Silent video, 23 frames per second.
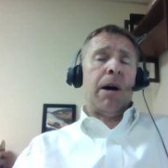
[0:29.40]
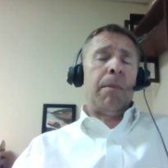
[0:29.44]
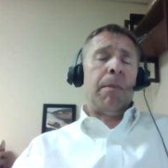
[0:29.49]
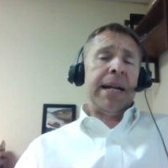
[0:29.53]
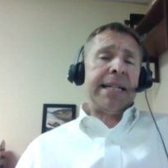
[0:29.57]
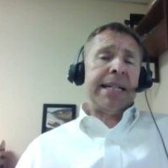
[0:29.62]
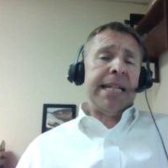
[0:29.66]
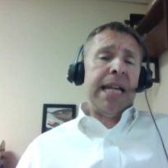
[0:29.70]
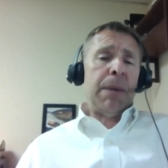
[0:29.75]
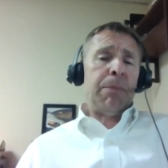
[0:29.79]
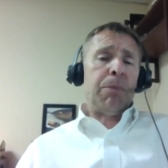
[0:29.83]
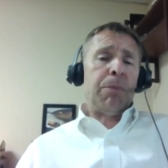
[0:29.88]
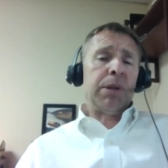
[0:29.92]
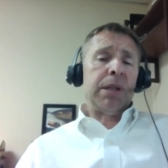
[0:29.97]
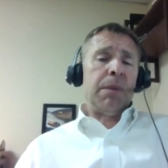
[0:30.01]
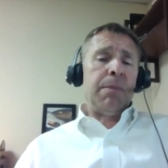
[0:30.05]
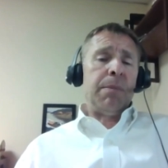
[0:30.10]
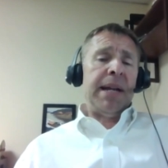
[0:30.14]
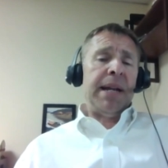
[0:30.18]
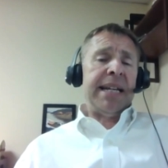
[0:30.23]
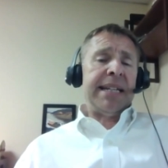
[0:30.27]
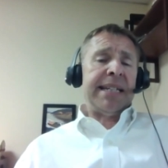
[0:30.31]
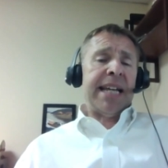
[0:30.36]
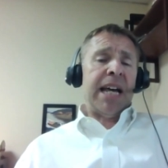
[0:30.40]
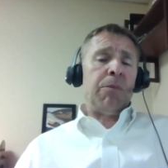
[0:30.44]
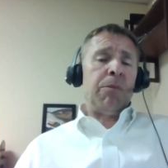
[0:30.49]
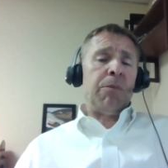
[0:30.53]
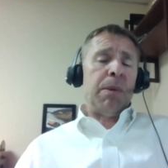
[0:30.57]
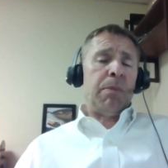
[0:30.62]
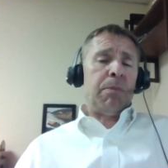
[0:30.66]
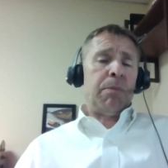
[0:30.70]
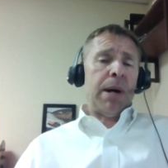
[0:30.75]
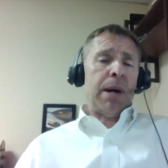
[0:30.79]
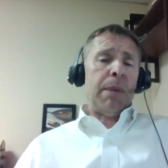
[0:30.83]
example to me is that
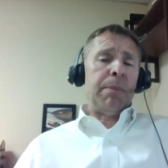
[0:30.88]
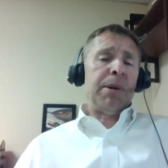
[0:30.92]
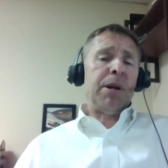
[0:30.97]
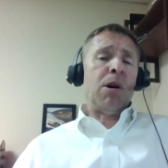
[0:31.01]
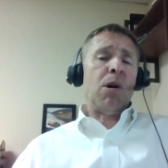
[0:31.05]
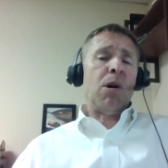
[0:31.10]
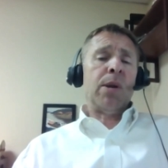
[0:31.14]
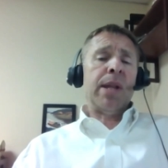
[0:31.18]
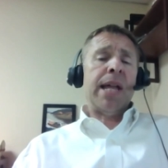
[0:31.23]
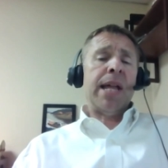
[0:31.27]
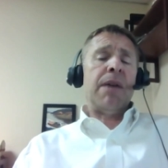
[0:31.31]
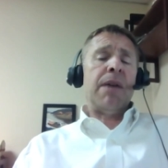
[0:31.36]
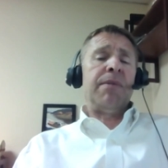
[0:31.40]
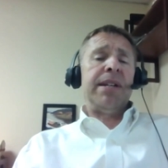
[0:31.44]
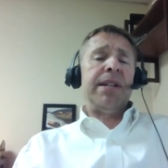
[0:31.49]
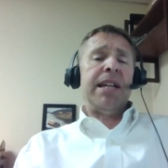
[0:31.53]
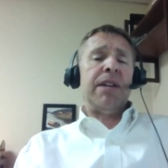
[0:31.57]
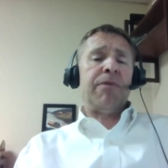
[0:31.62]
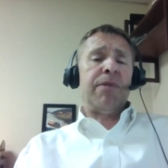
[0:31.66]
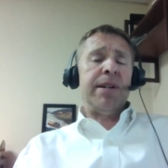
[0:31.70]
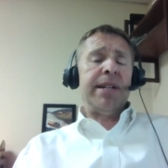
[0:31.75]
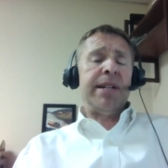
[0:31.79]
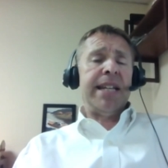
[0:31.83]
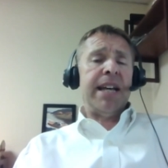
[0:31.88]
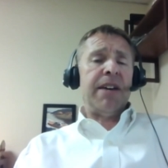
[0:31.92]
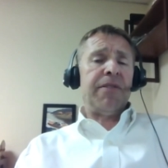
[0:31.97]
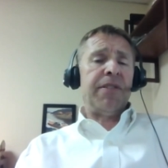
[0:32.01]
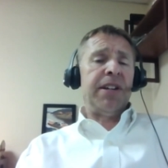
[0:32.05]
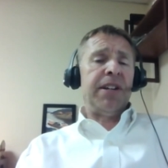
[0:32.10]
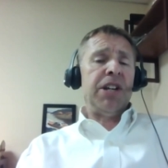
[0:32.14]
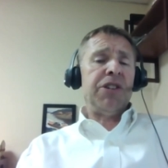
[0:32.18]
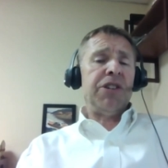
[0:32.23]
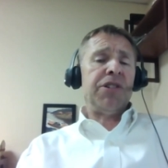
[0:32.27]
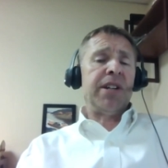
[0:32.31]
we probably all have a different
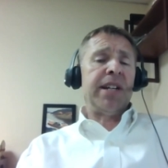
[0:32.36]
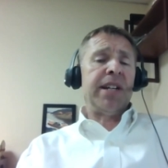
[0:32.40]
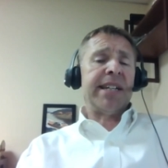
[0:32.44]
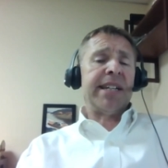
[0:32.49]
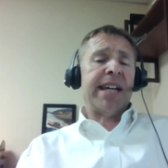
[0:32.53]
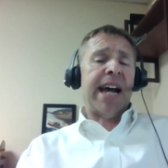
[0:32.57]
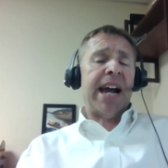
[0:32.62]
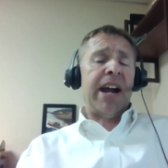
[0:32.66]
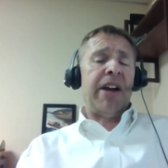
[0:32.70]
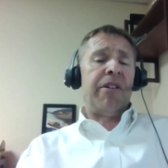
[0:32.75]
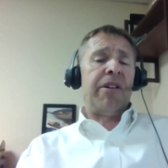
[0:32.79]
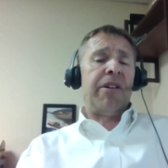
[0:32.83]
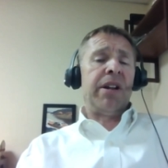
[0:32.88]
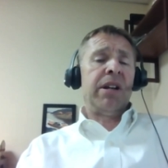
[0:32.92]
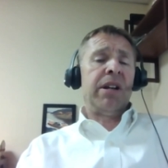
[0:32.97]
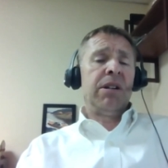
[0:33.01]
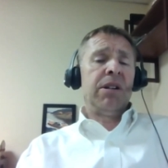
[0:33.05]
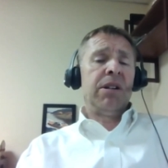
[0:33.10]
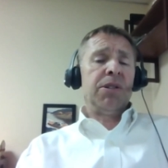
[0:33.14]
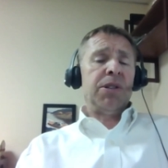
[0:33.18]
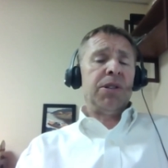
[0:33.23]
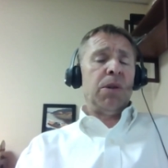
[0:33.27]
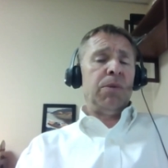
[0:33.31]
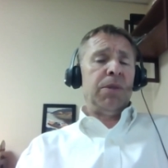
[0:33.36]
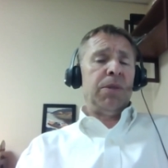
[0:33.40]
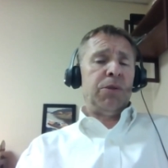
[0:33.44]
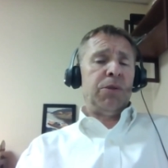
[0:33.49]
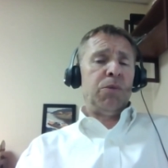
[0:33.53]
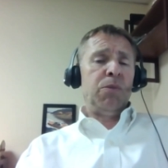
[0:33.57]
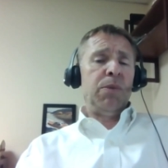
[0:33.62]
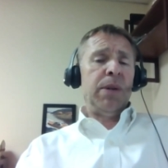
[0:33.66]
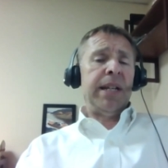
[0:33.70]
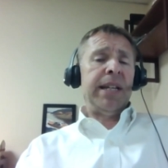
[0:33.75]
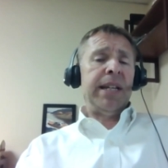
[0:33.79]
definition of tired. So
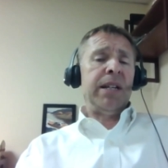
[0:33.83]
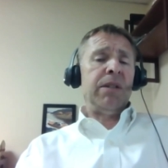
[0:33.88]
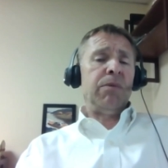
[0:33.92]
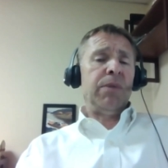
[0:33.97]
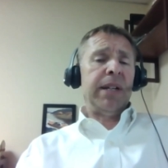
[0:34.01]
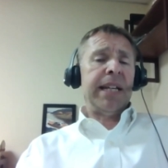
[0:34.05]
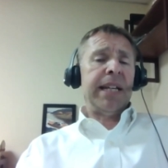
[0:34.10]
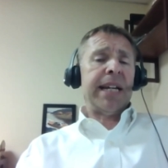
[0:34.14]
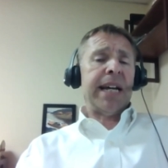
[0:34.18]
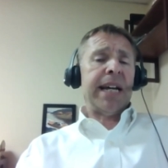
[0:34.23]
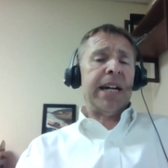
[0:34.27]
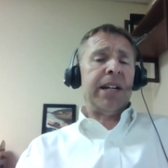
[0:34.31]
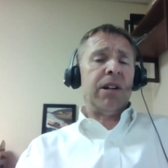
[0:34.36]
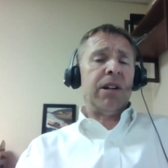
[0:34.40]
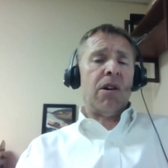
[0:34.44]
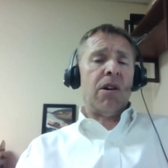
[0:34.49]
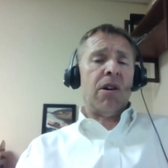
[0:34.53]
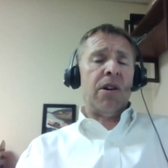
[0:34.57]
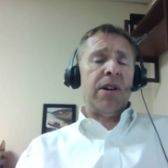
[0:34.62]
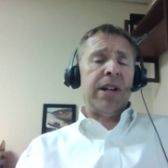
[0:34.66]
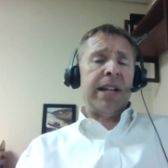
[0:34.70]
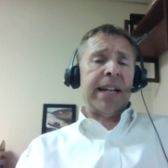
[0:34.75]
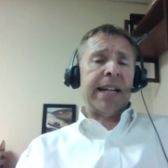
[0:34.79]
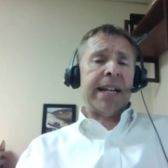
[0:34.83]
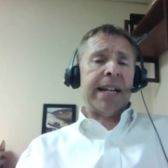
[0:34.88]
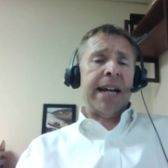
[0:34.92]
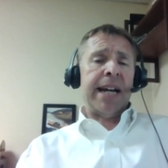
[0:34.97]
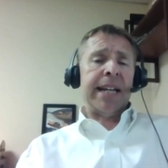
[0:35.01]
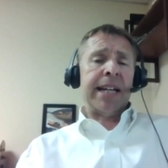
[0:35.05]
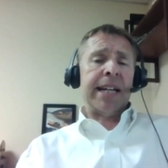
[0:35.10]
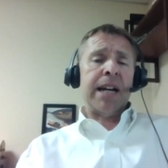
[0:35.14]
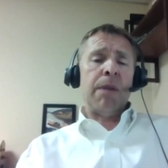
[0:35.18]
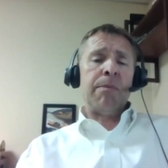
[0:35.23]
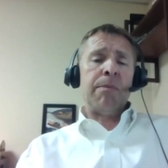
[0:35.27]
it's really, really kind of hard to
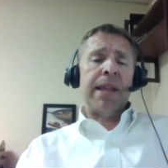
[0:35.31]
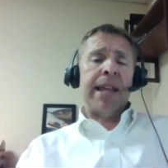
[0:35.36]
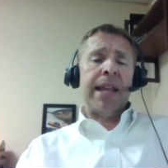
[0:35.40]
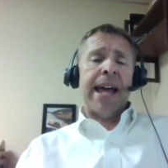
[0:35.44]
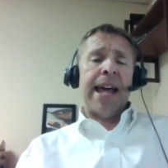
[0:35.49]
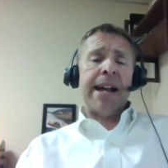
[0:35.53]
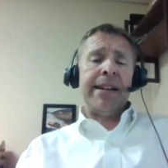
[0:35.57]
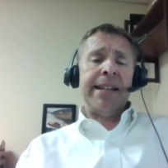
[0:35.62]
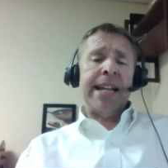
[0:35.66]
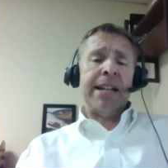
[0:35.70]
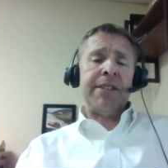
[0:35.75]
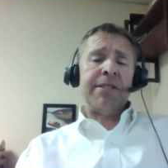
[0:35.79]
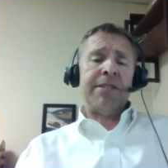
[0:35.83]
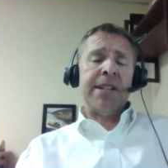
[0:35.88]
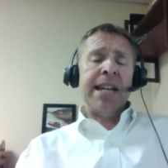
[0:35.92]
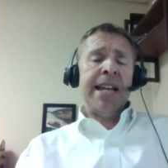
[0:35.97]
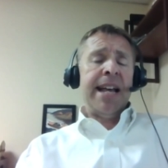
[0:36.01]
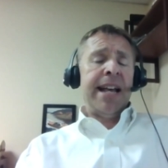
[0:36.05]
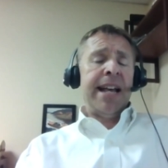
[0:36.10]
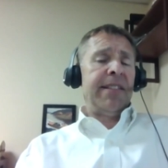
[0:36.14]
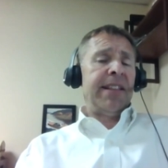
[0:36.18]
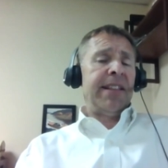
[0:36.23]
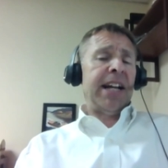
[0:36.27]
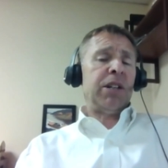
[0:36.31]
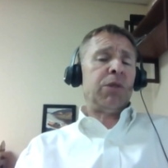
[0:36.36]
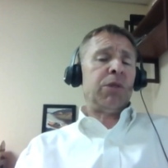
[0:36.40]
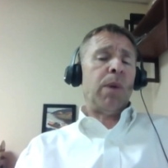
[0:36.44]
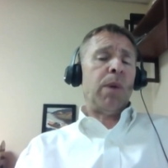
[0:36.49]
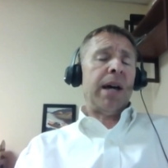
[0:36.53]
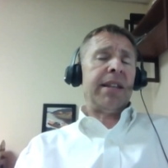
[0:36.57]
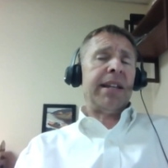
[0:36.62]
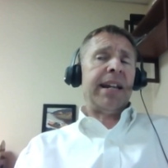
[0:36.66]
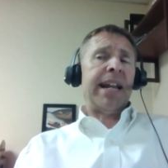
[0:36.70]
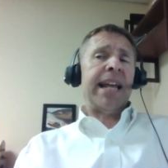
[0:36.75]
kind of come to that. And that's
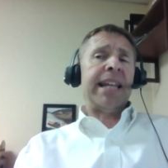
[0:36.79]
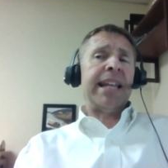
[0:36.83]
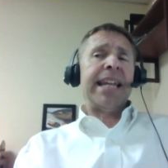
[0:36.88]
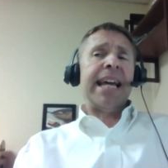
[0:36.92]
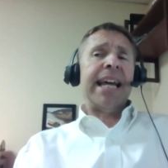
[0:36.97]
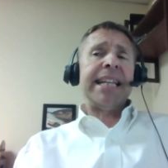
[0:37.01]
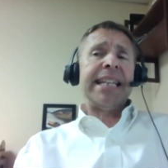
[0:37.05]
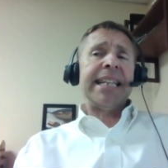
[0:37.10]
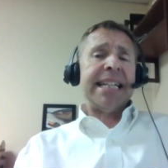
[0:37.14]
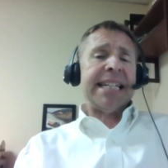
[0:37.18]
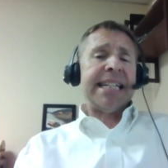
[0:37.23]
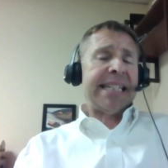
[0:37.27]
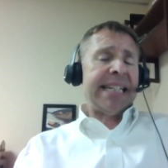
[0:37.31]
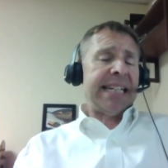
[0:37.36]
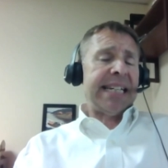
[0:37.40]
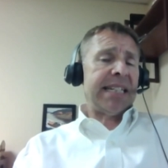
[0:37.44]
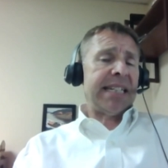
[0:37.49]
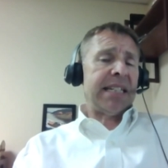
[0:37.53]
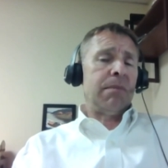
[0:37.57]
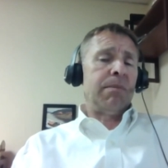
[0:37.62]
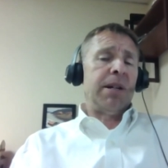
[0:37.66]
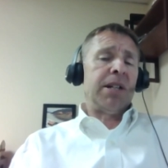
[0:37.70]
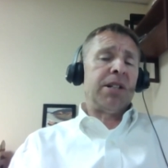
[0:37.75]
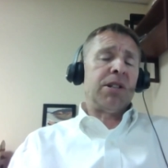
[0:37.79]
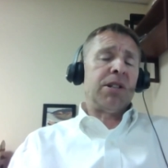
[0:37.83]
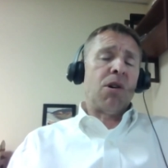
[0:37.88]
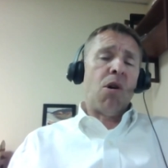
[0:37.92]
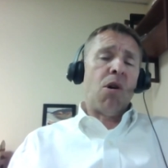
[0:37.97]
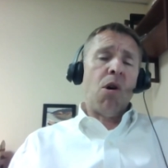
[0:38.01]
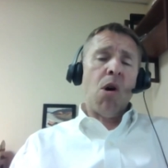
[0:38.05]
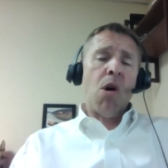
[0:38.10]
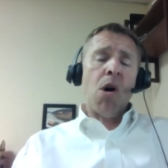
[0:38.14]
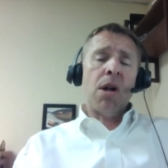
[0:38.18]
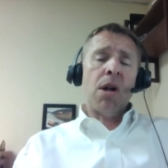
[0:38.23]
why that I like this system. It's
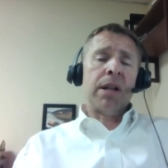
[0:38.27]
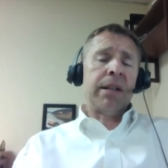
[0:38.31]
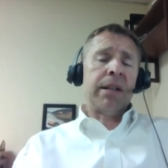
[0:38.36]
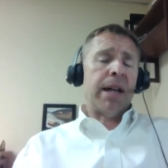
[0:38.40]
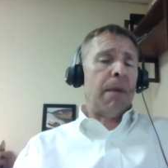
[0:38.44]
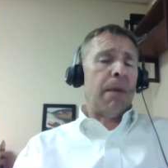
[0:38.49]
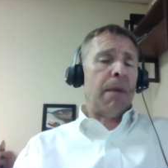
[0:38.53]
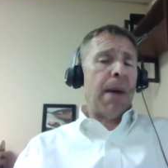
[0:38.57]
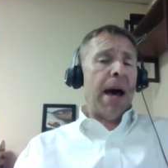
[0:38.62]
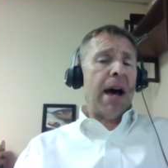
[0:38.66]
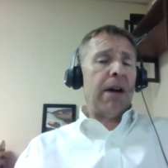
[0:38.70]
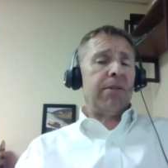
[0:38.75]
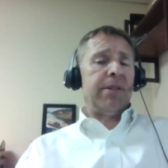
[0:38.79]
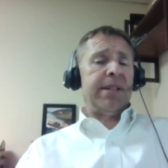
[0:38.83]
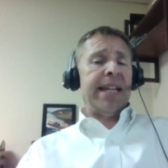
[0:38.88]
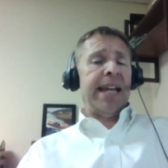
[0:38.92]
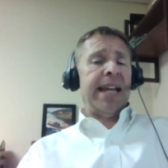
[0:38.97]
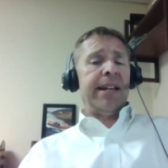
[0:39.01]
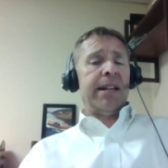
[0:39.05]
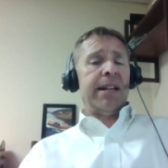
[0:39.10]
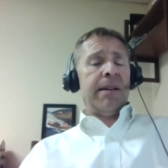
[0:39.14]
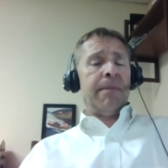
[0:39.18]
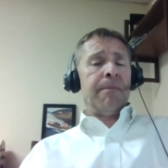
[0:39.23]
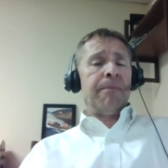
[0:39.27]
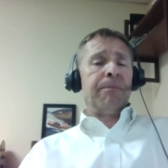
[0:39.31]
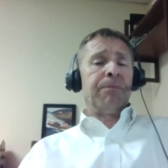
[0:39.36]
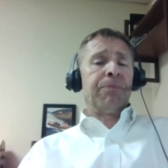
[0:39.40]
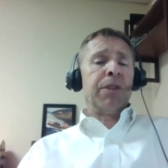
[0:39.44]
all about data.